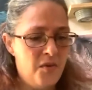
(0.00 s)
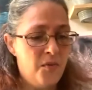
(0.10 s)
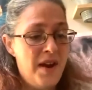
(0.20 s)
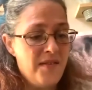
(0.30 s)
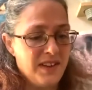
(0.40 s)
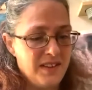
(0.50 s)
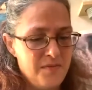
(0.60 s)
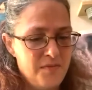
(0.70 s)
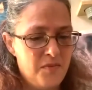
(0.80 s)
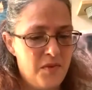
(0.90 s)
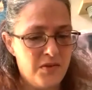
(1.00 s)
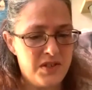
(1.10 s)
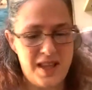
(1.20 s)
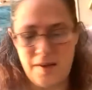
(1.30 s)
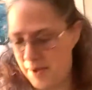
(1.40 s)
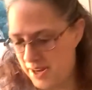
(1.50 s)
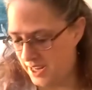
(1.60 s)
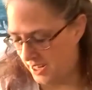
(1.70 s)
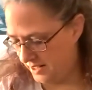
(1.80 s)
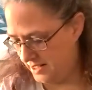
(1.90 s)
wearing them whilst they're
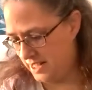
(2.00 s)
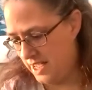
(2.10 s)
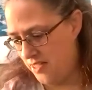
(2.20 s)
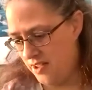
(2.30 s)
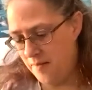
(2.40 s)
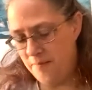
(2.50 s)
baking together.